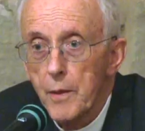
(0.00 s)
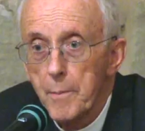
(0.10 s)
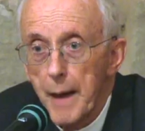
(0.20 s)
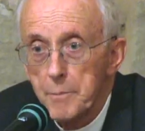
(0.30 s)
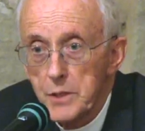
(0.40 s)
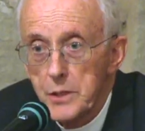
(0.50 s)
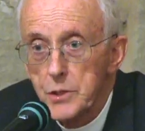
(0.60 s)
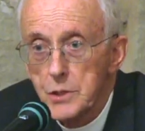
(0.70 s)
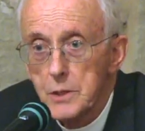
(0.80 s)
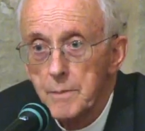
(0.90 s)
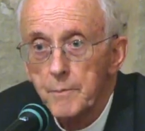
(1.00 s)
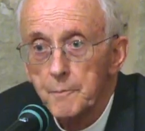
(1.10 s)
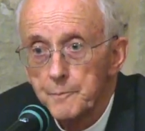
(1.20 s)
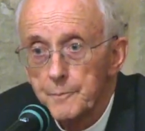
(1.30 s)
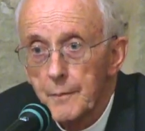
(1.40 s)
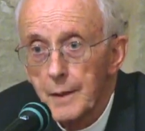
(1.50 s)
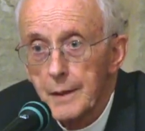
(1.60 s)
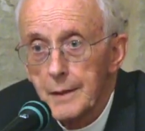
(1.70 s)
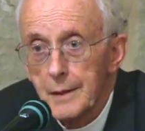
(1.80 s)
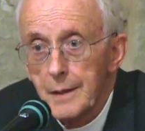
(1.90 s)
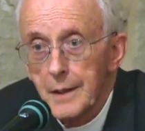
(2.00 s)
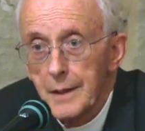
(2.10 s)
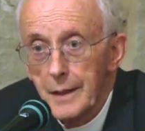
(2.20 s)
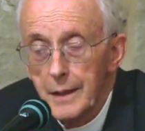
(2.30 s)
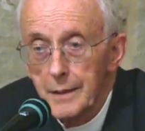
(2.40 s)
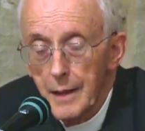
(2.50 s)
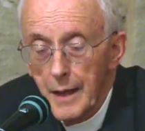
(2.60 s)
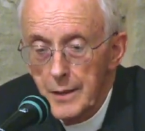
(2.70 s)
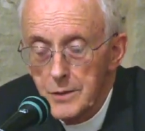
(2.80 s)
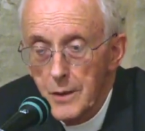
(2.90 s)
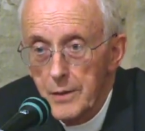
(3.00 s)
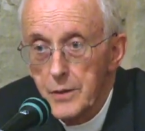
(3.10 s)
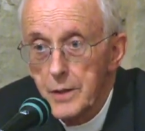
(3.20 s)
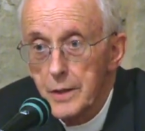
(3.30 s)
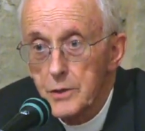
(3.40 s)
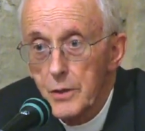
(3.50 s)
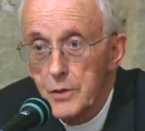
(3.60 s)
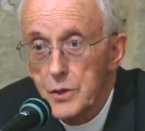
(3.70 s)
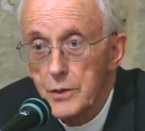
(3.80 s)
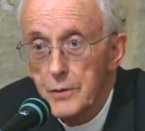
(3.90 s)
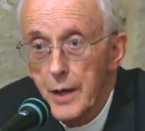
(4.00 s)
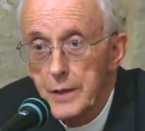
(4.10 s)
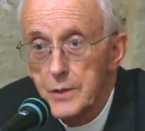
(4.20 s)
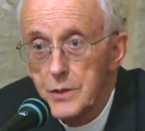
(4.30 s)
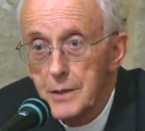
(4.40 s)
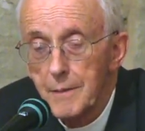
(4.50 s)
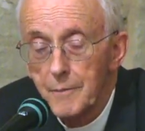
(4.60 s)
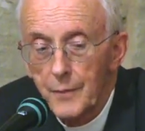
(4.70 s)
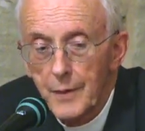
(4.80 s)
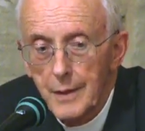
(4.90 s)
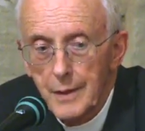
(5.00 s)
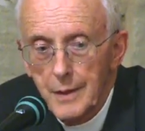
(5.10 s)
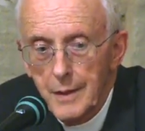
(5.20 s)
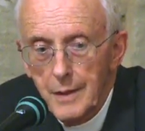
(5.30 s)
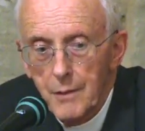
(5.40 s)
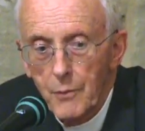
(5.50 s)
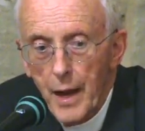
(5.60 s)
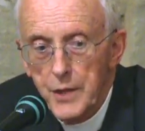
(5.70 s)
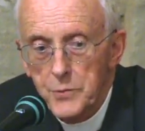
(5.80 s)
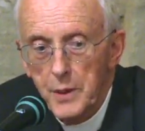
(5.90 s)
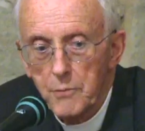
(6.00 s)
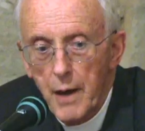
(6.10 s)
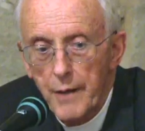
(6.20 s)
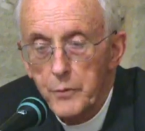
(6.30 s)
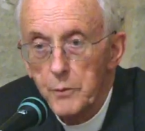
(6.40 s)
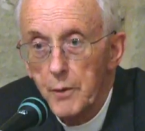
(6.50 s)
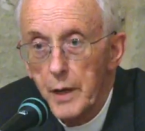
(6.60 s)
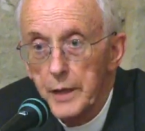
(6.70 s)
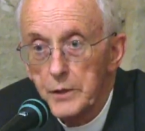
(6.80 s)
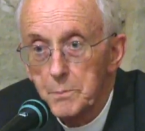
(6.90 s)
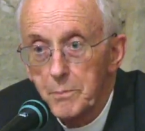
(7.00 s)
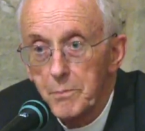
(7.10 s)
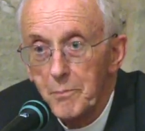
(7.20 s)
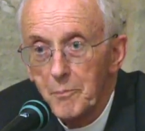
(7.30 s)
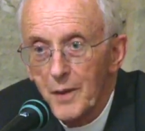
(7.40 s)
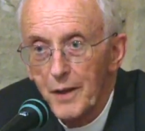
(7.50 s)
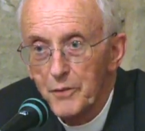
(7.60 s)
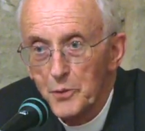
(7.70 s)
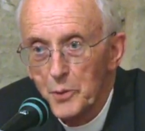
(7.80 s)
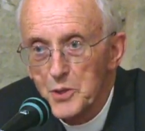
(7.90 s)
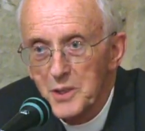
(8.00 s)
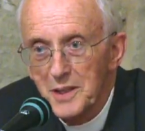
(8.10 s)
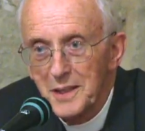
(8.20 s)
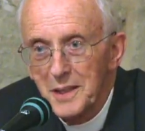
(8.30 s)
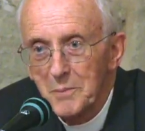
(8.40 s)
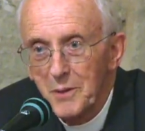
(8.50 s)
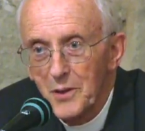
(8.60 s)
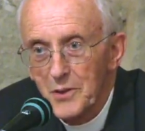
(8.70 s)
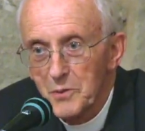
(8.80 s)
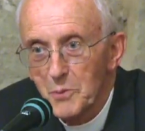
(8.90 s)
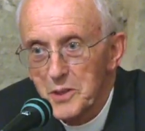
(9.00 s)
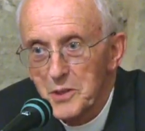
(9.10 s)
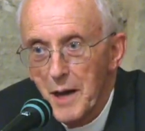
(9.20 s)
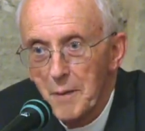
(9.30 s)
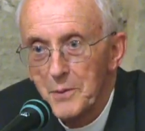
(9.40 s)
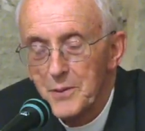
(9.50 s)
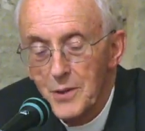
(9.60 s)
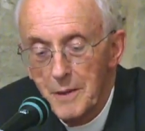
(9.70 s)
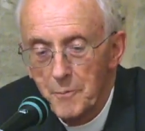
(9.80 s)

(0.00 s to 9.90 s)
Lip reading: the Baptist. near Tollish at night. As we arrived, we were late, of course, because of what had happened.